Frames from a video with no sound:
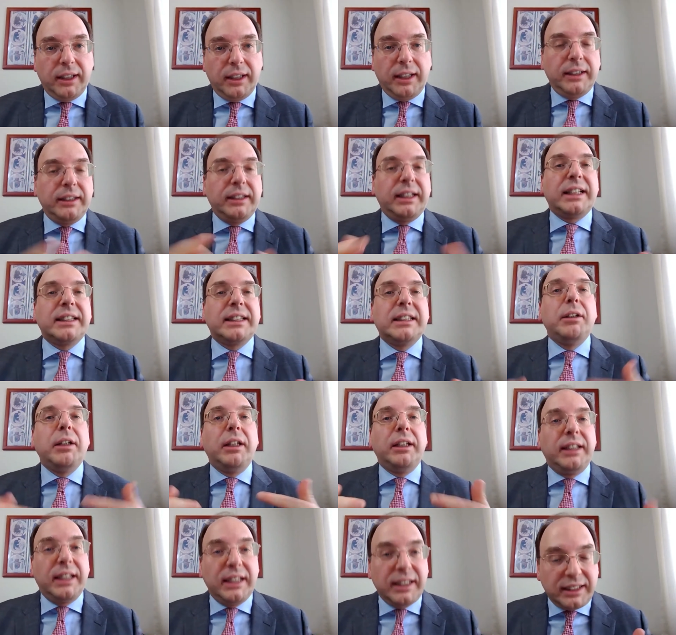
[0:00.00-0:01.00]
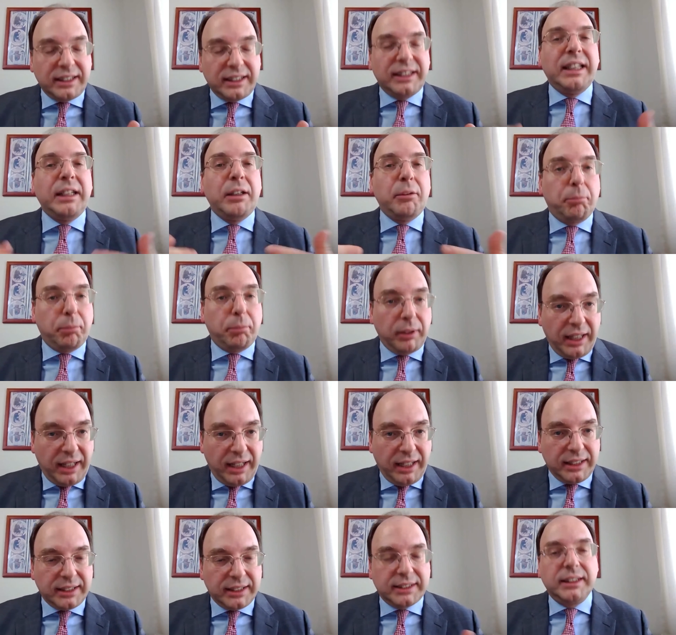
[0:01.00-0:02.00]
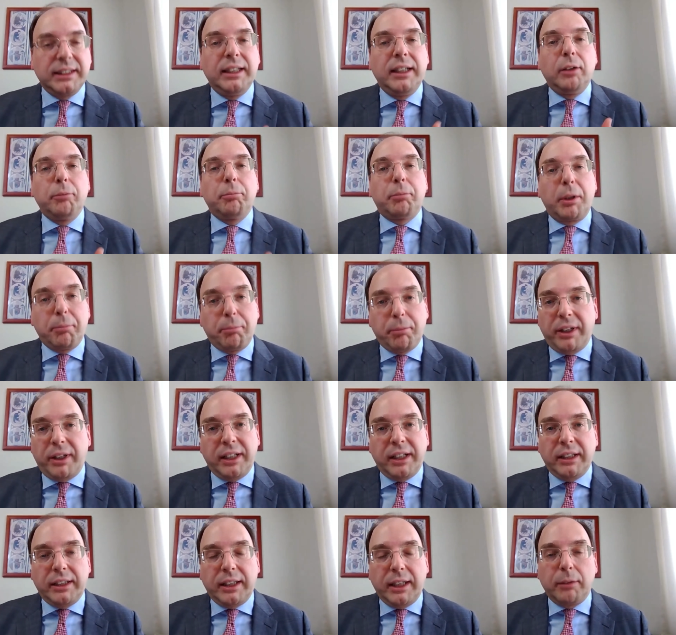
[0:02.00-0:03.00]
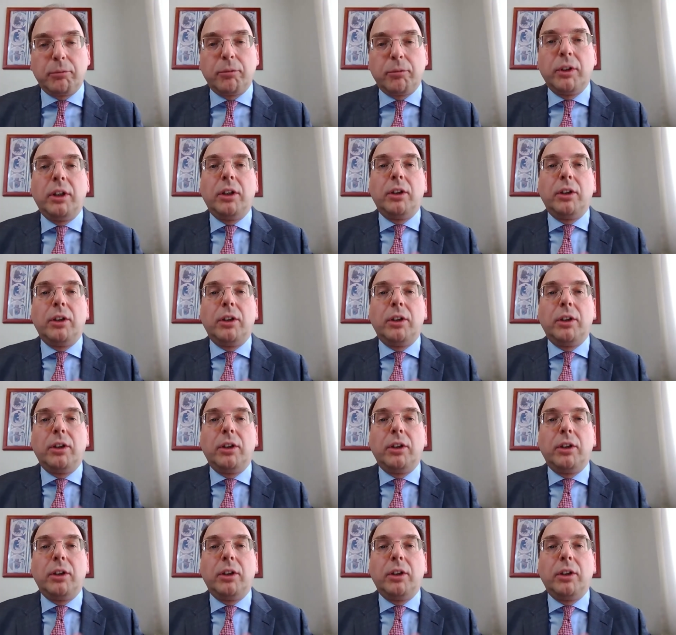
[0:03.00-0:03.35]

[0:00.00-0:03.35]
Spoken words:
and that implies preparing them